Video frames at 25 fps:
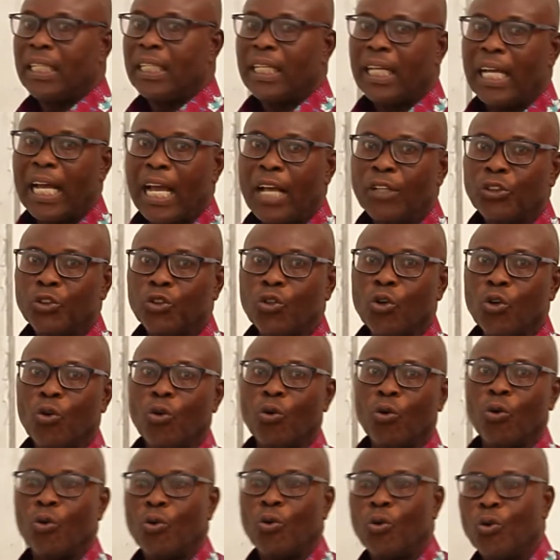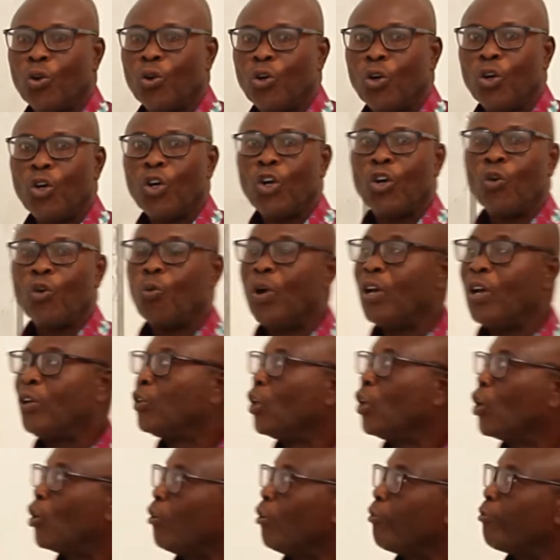And so, when we
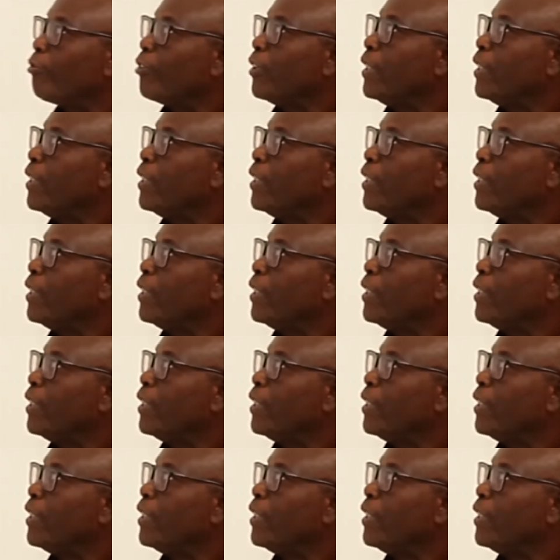talk of